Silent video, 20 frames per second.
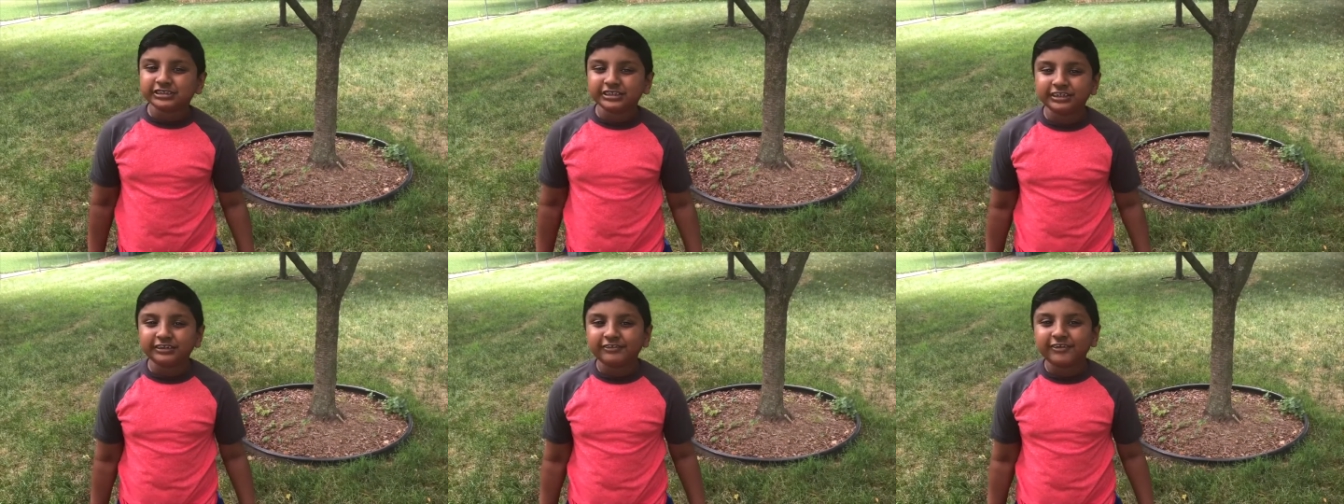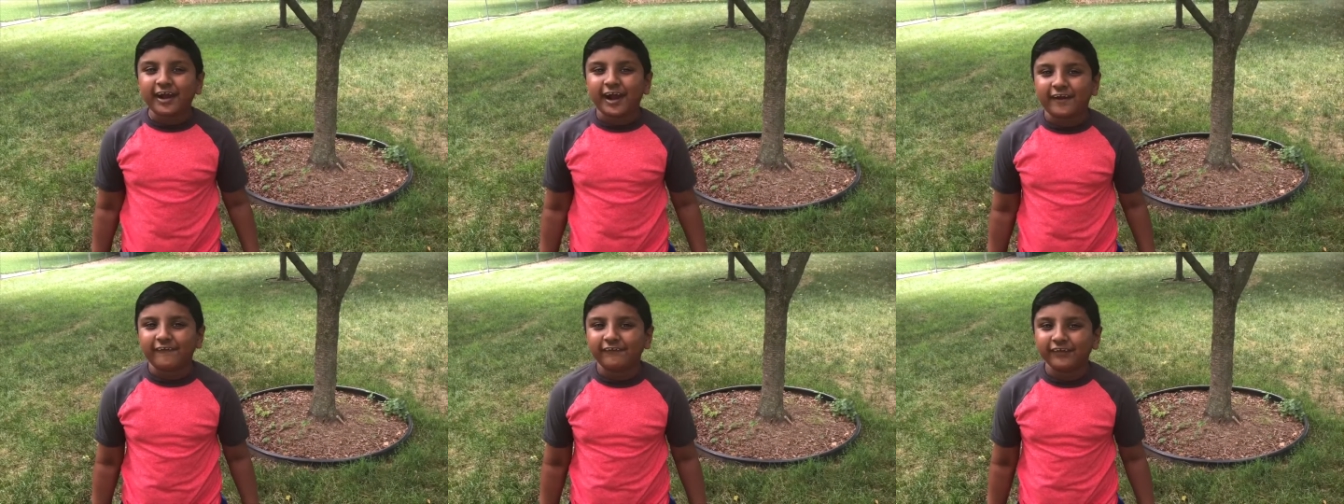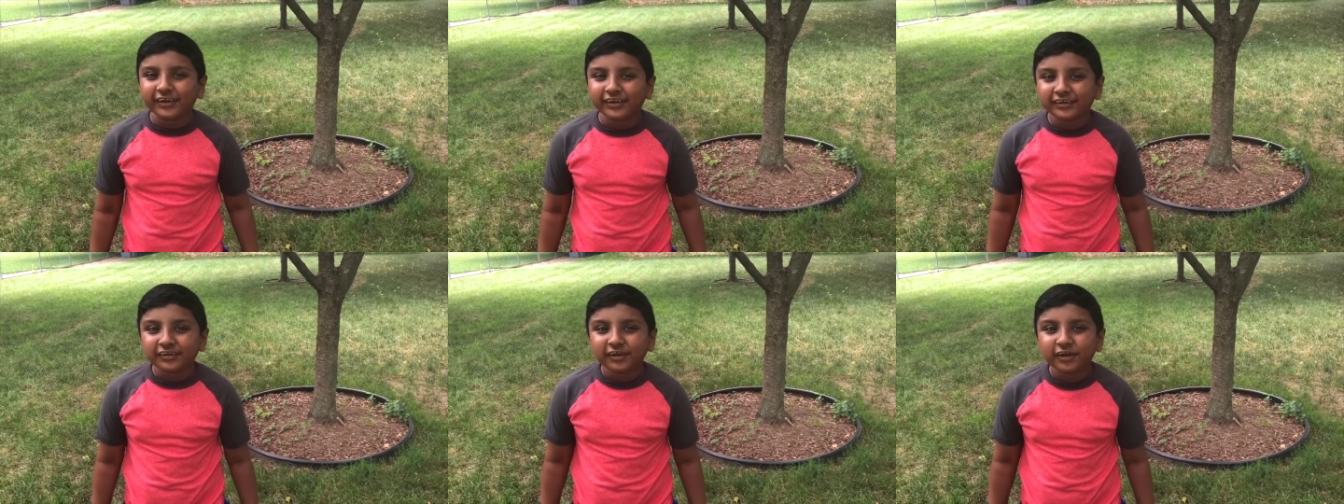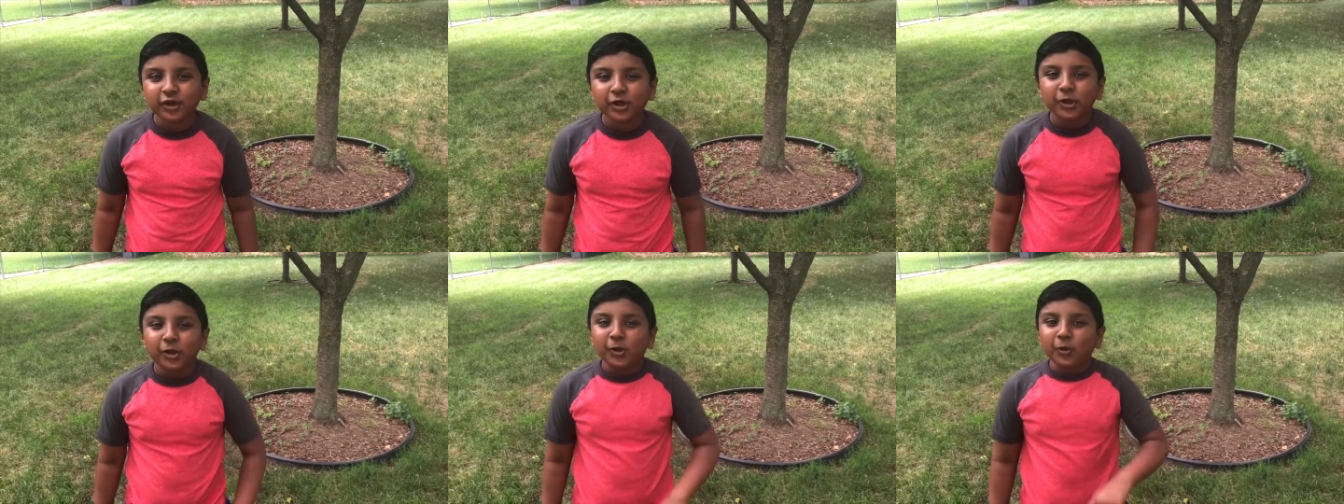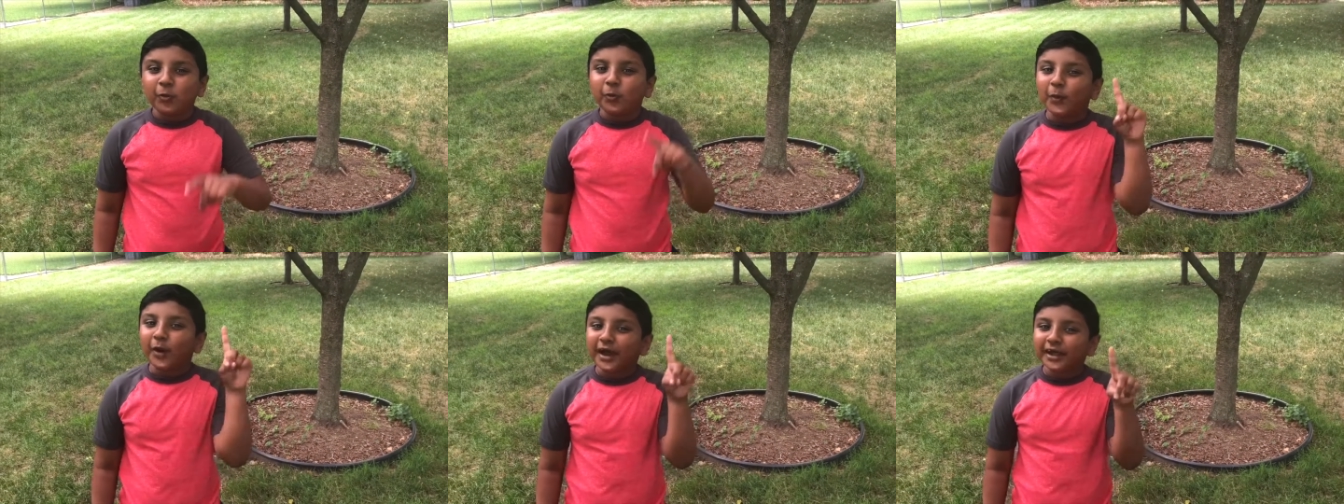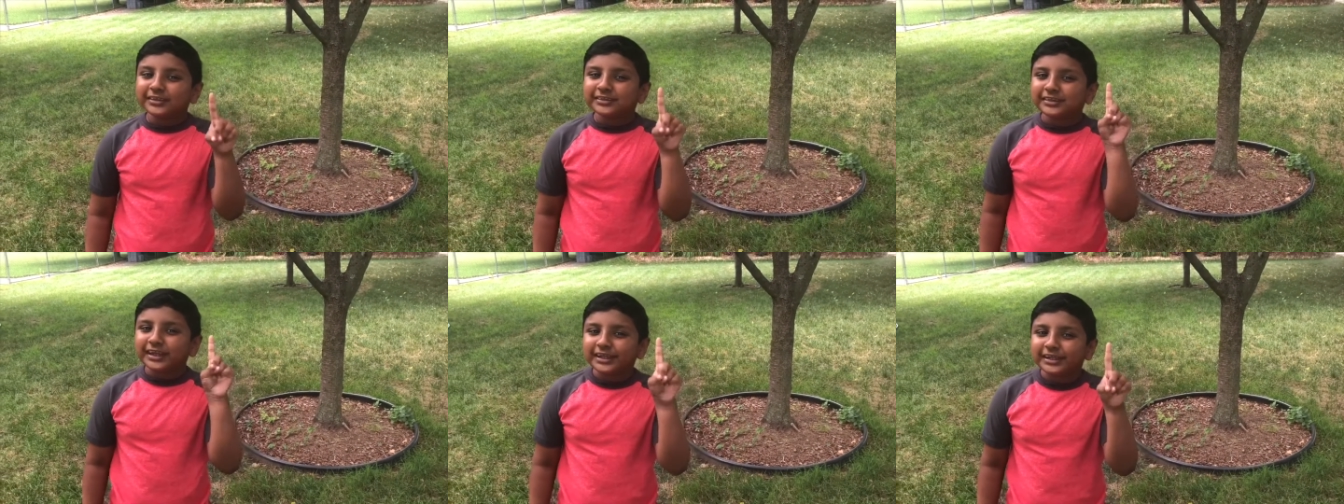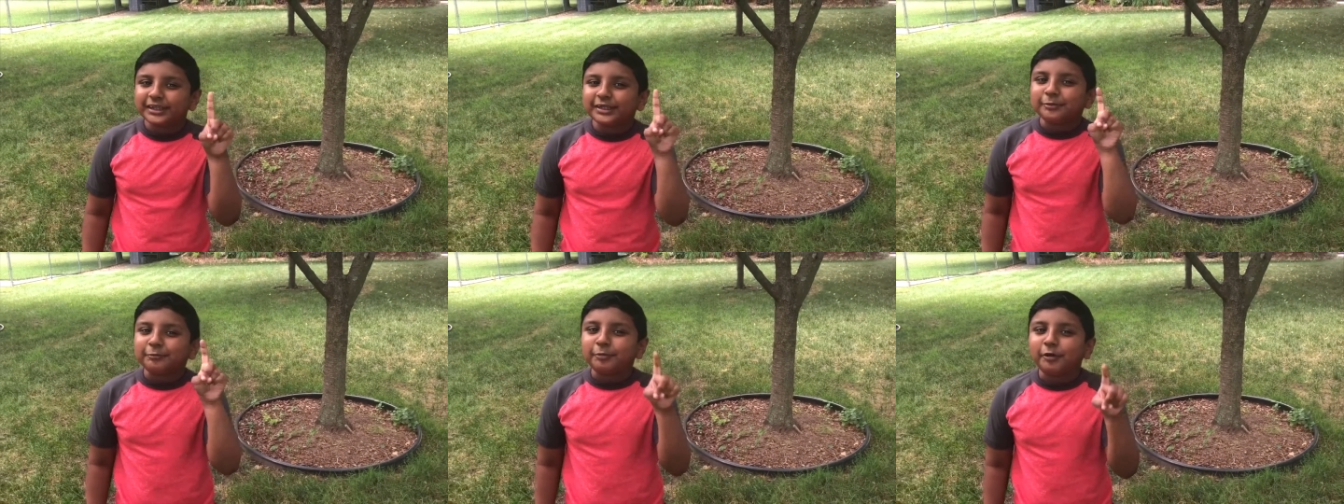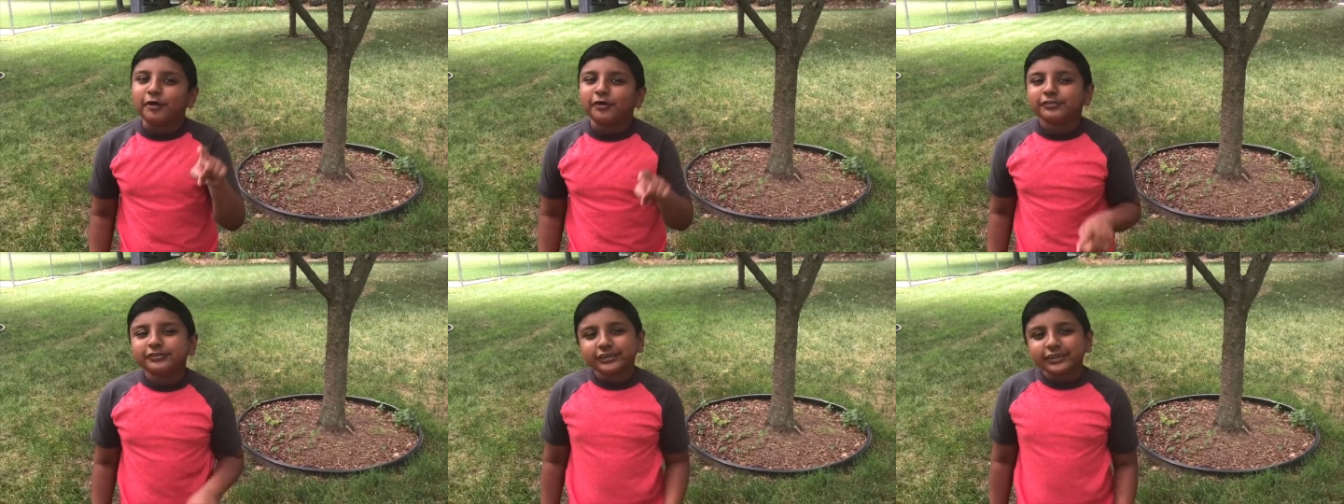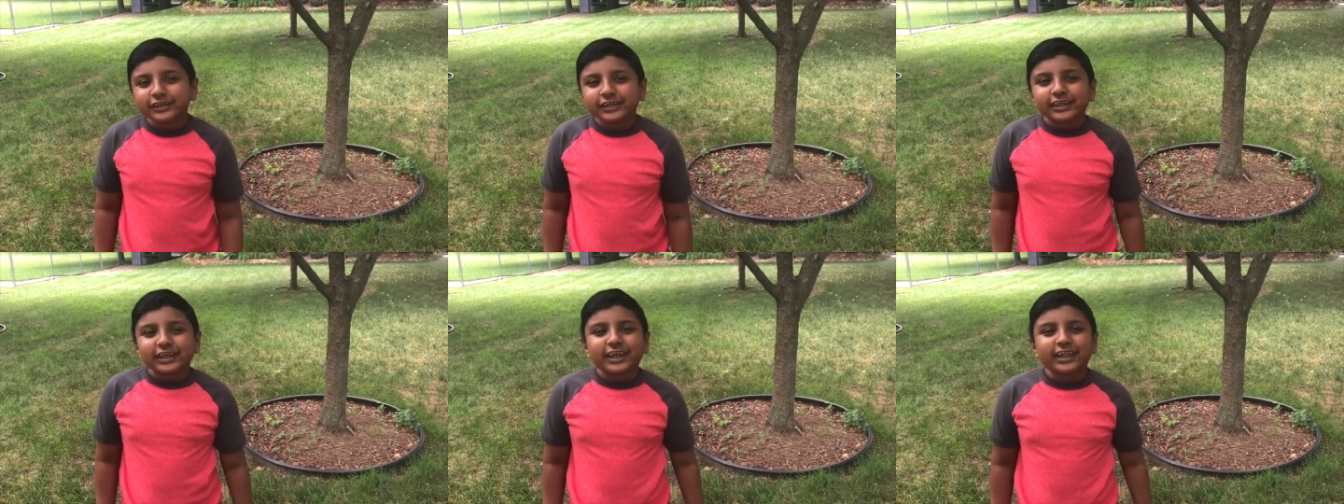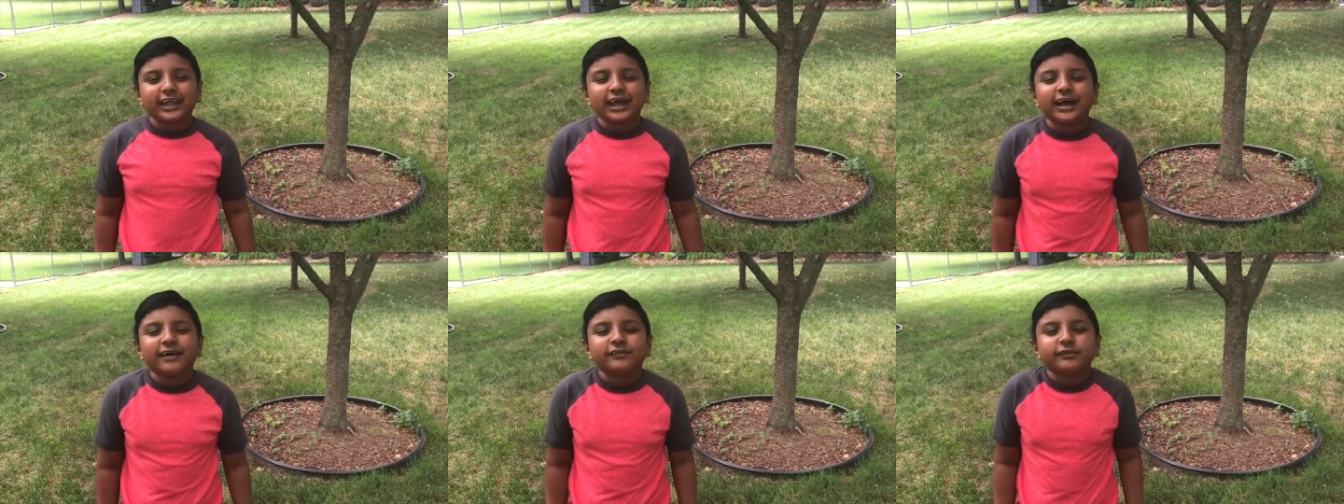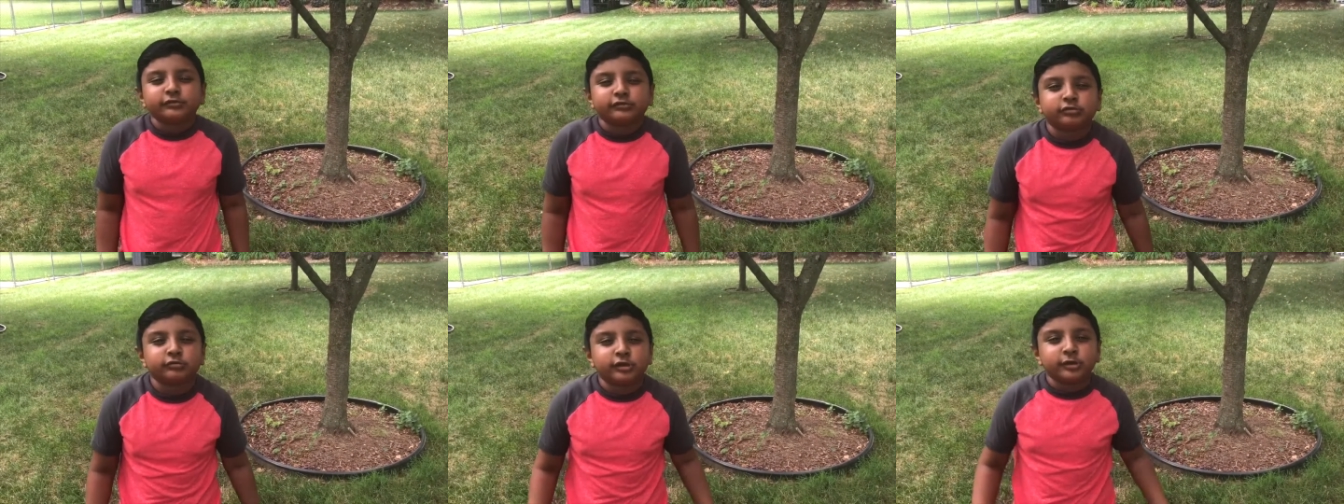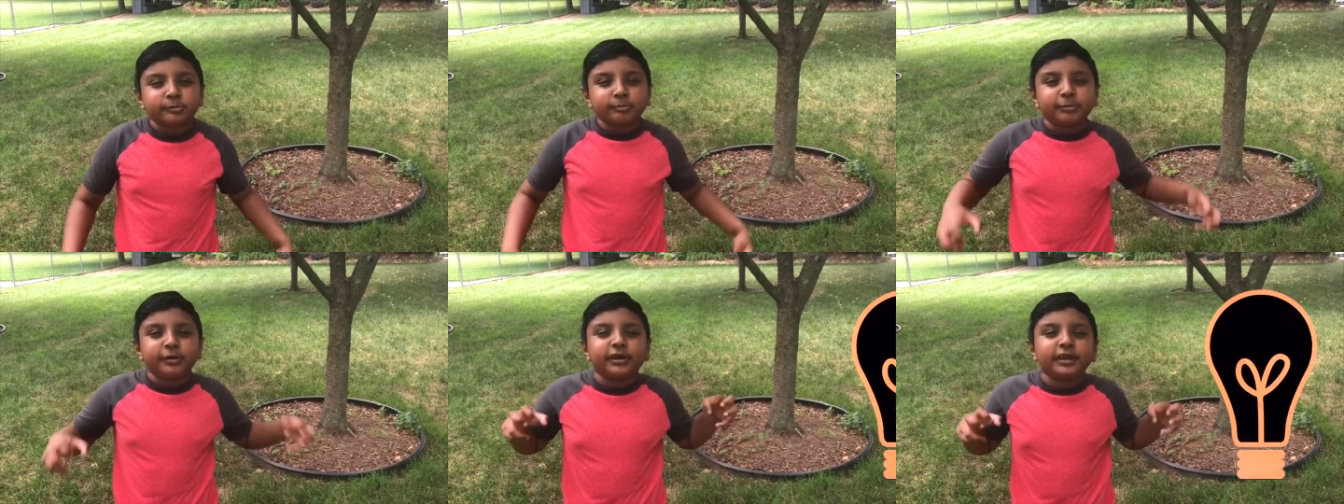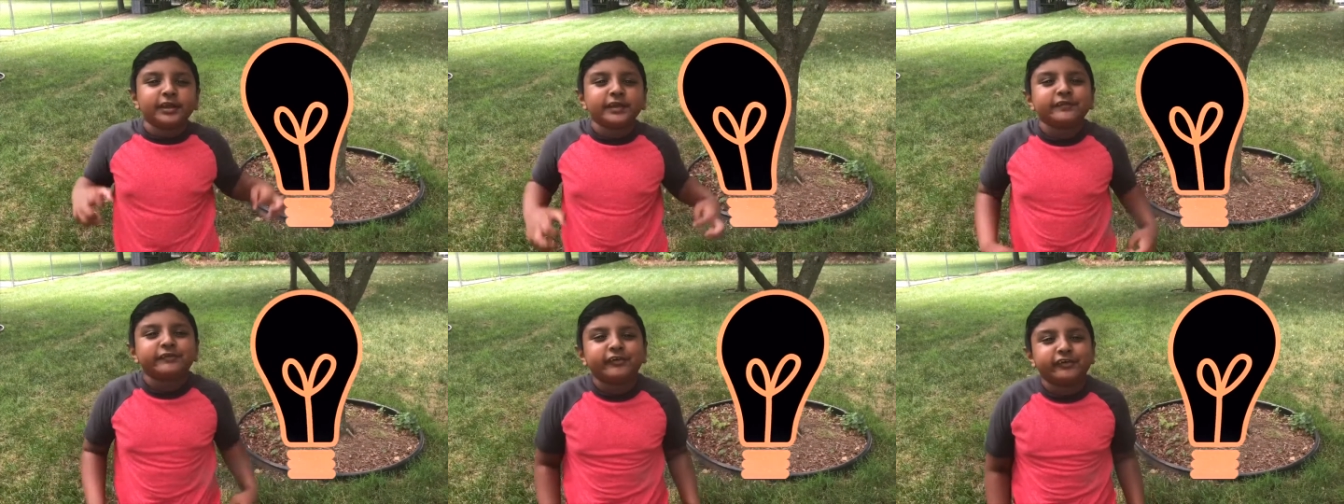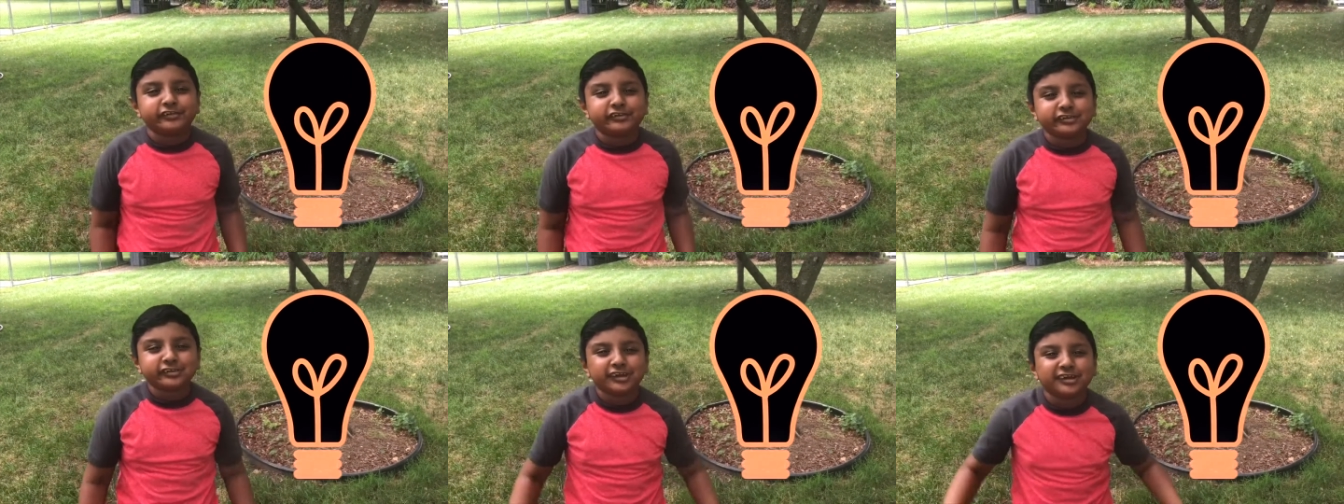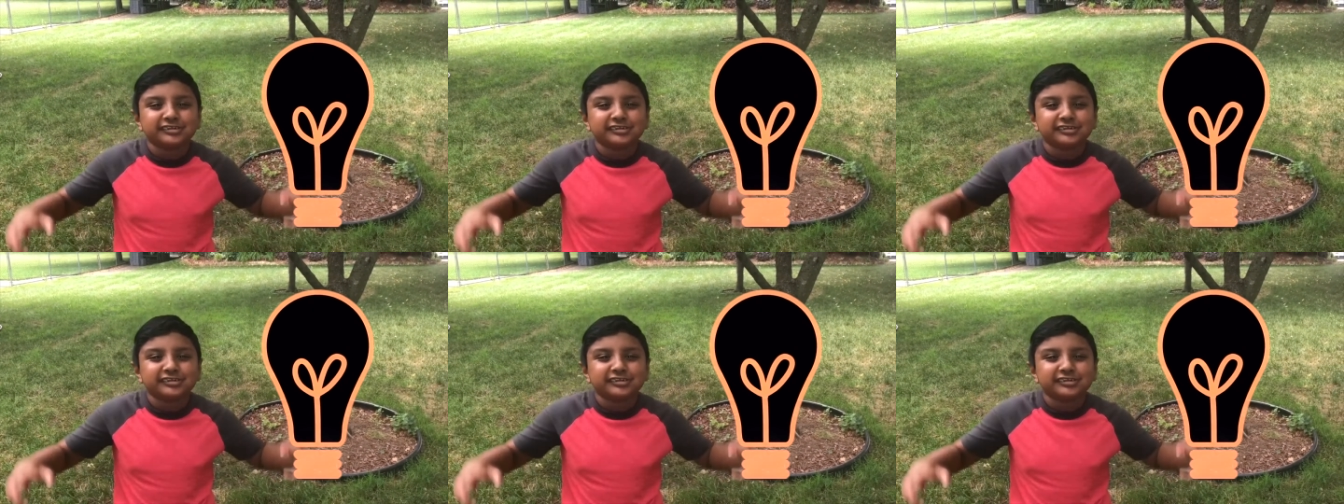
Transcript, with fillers: Geographic, one lightning bolt can have up to 1 billion volts of